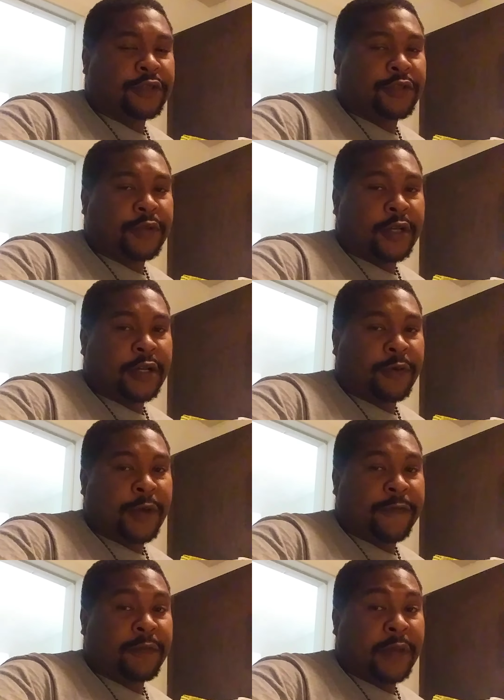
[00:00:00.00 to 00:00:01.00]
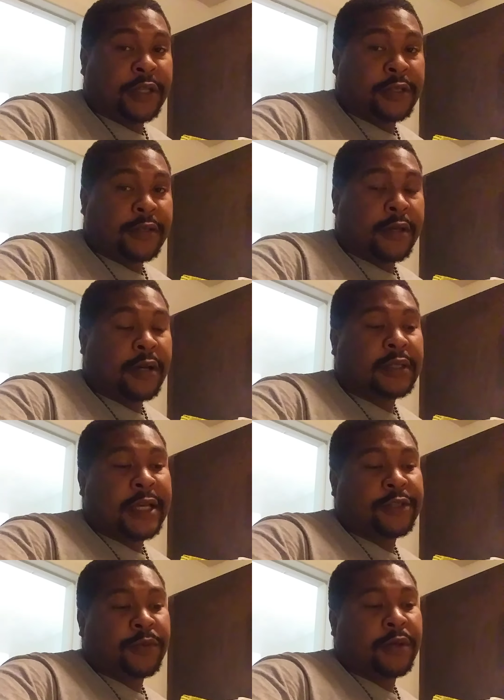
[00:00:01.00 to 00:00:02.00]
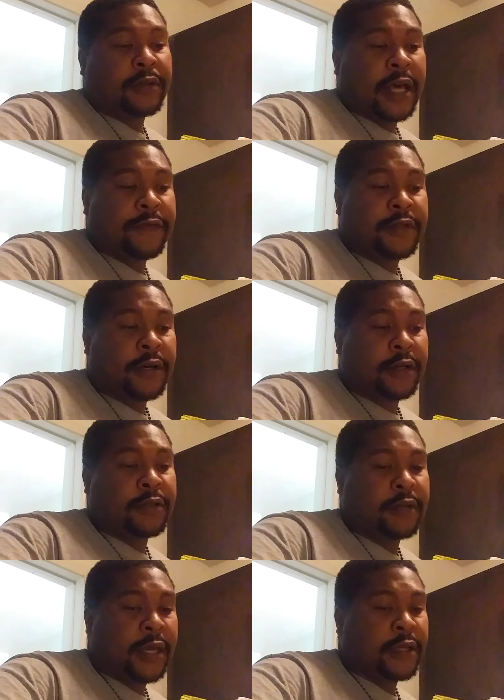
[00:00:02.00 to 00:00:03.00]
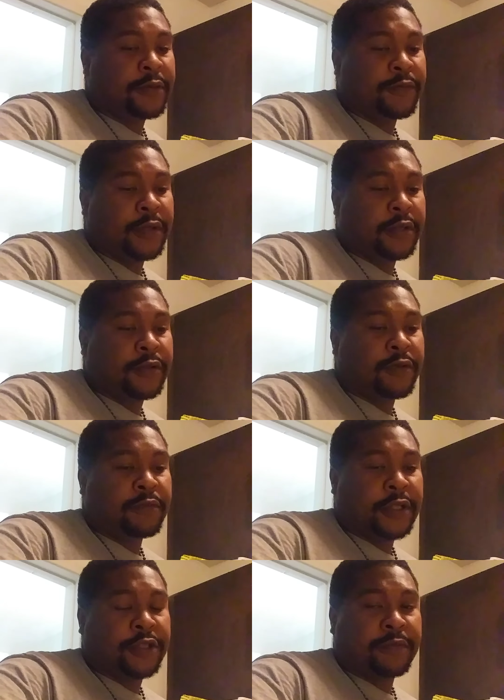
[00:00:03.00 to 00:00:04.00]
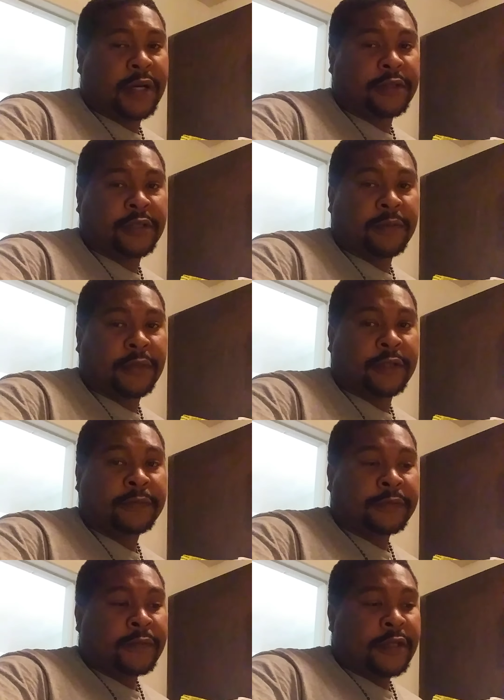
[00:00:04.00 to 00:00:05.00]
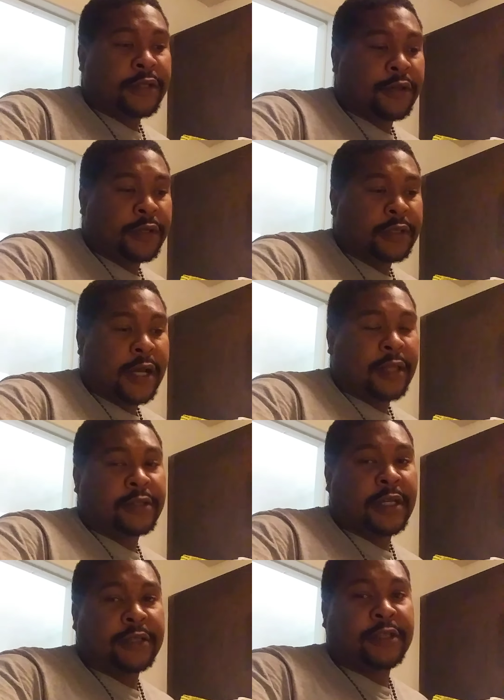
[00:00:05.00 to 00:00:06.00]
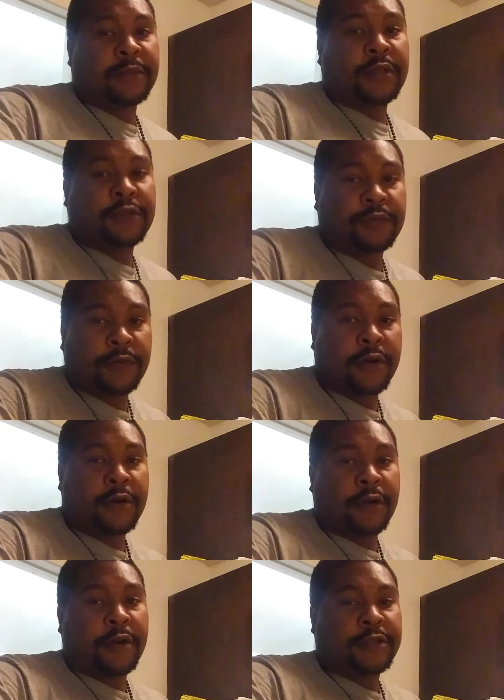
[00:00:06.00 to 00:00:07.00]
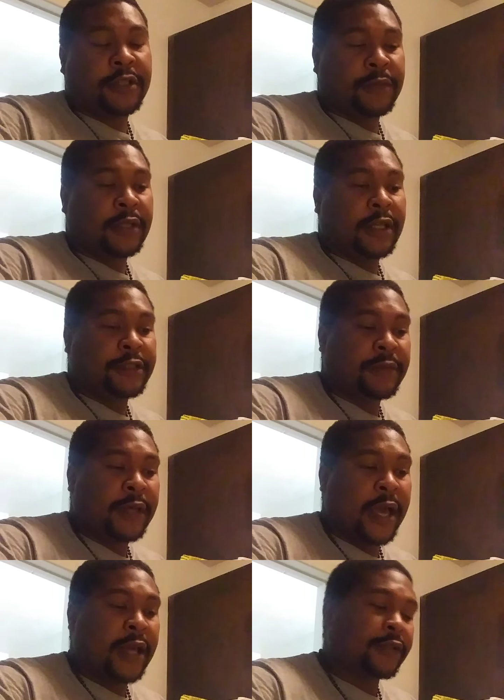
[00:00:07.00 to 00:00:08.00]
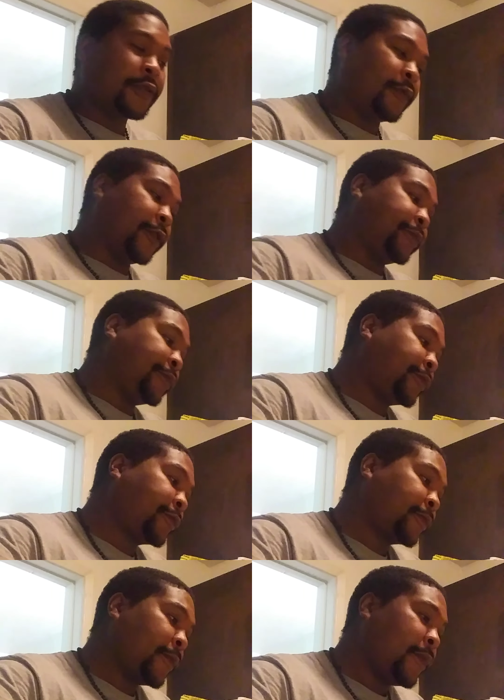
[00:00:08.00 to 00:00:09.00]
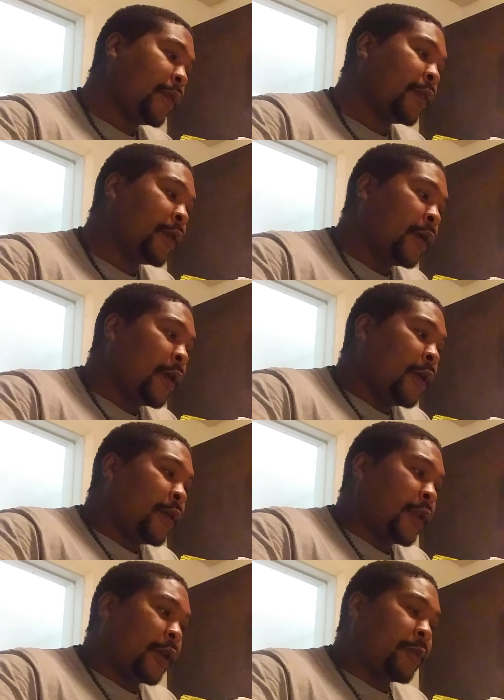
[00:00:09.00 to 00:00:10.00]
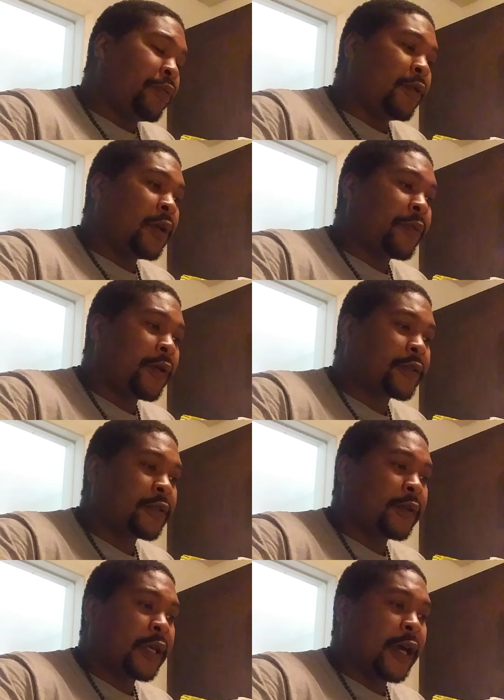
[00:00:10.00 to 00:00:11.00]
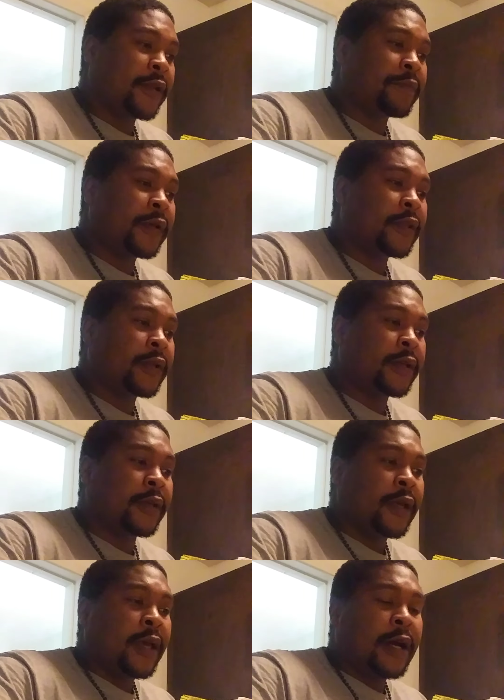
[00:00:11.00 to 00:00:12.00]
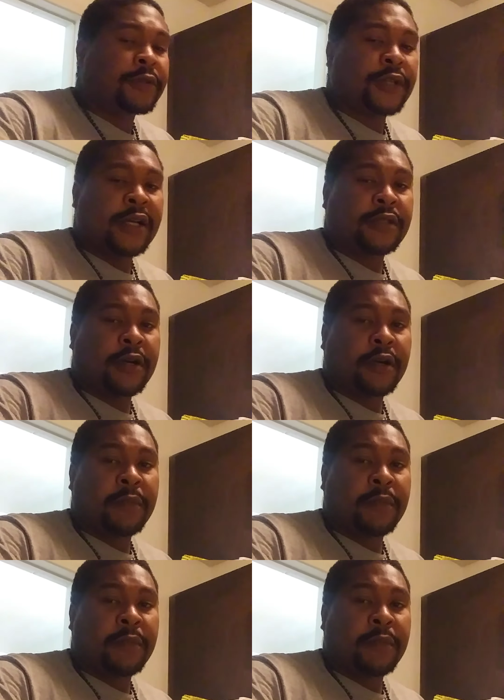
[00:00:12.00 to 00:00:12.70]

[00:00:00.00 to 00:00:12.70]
drug reformation talk, that's real life talk. You can't really do much about something until you acknowledge that something's wrong or something needs to be added to it. Now, the point of personal accountability, I'm trying to talk